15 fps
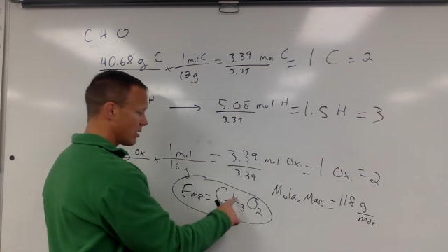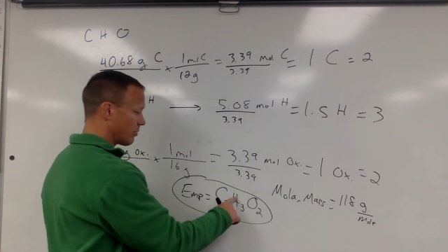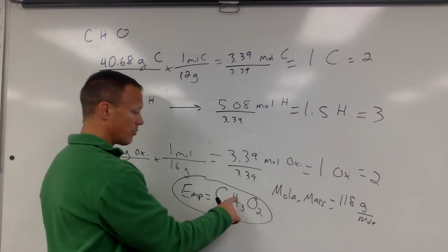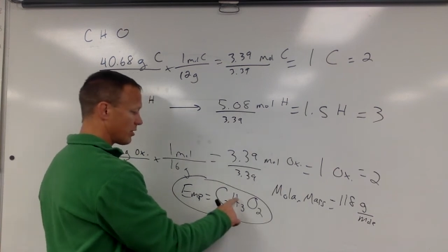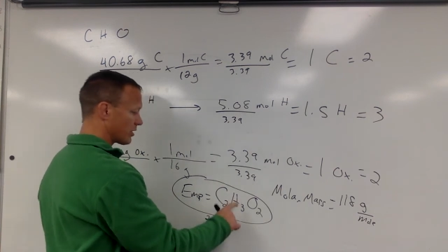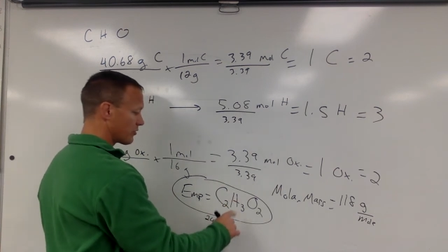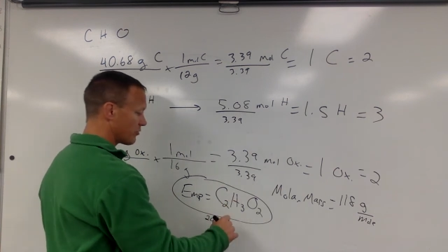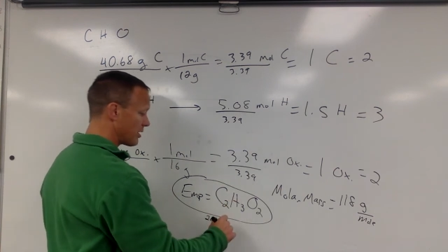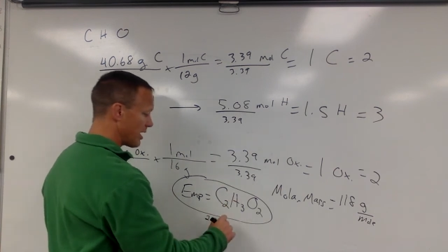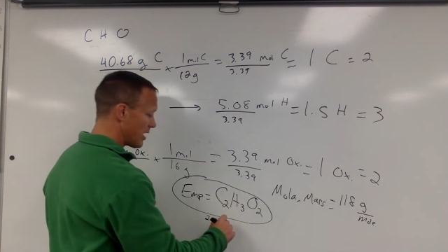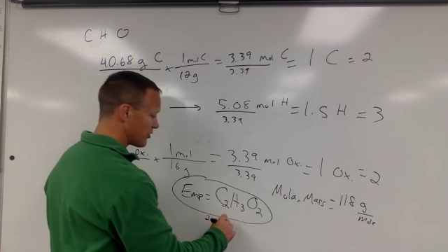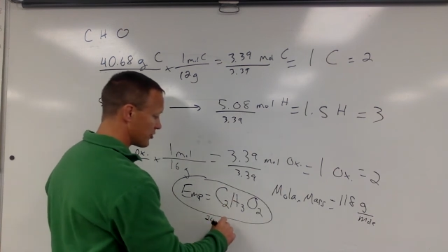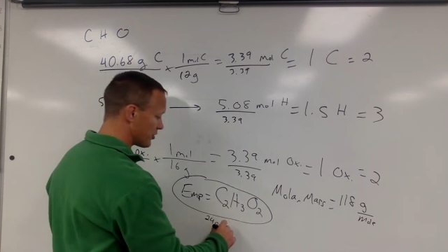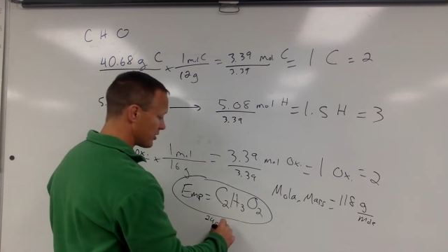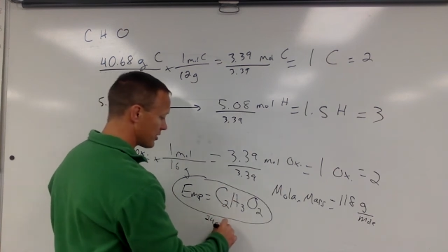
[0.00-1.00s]
plus 3
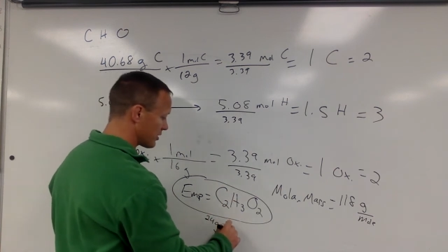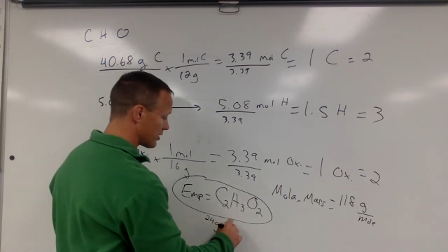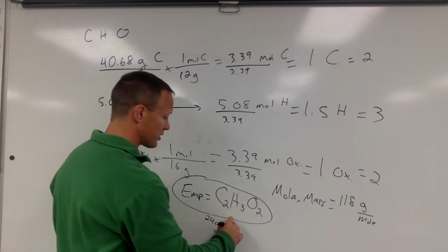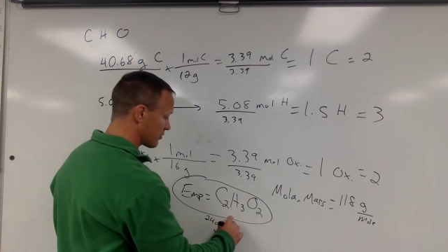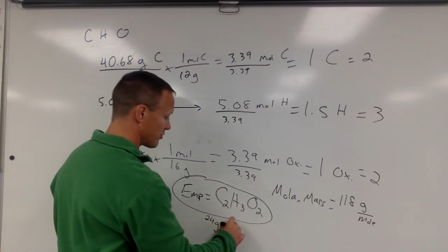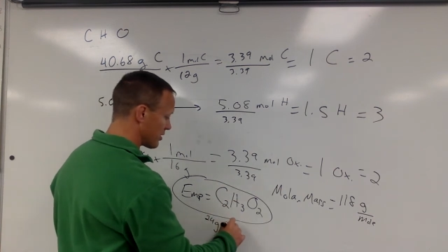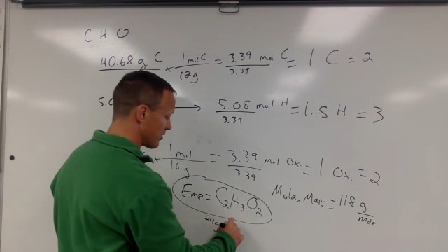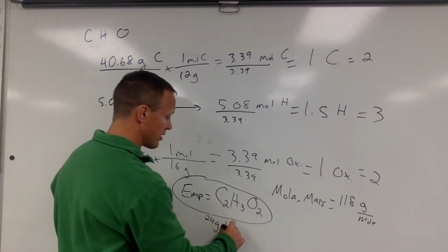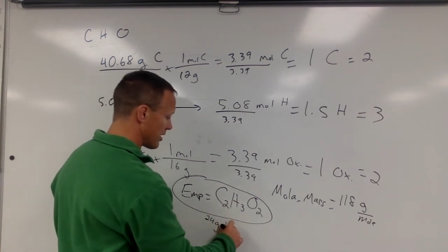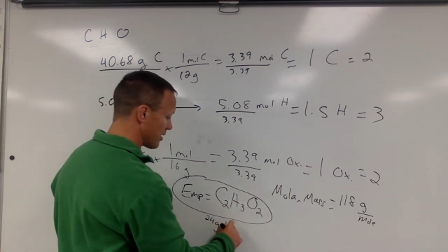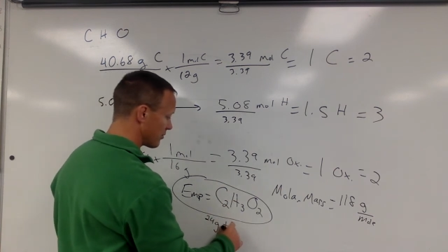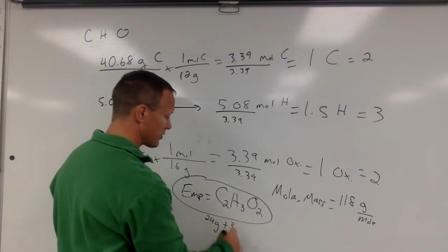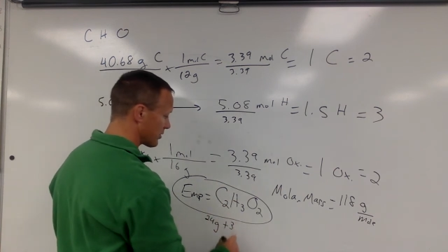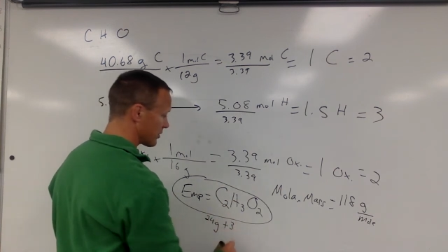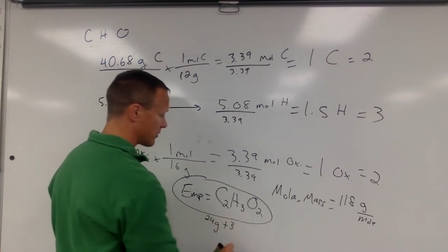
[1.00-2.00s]
hydrogens is 3
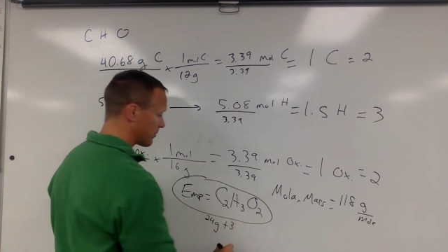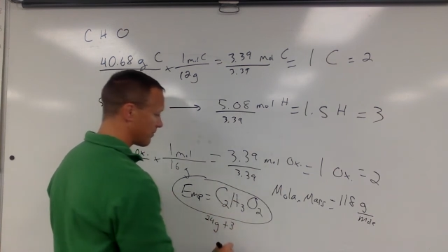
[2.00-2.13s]
grams,